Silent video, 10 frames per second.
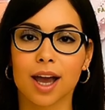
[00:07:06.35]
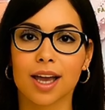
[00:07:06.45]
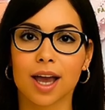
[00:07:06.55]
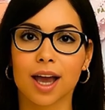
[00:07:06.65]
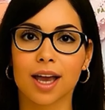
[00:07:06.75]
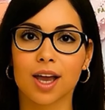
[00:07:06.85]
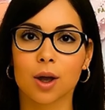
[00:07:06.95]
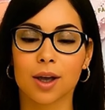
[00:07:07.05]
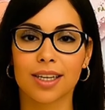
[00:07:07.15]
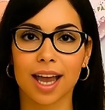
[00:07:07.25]
And yeah, I know
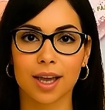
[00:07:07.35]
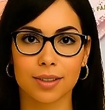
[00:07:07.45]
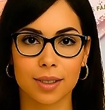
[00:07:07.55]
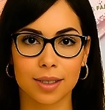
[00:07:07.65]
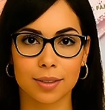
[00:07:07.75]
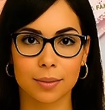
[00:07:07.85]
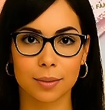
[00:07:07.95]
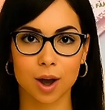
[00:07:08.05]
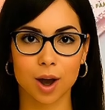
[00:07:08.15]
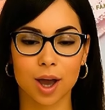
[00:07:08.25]
at the end
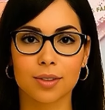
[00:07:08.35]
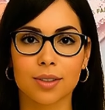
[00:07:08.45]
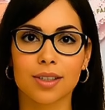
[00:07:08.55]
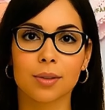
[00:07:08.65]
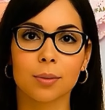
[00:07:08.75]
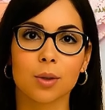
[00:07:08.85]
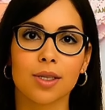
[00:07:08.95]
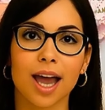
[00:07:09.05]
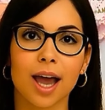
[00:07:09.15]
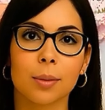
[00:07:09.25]
all of this is supposed
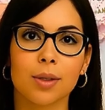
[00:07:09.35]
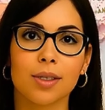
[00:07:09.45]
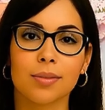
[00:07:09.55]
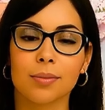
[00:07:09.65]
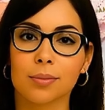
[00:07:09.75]
to happen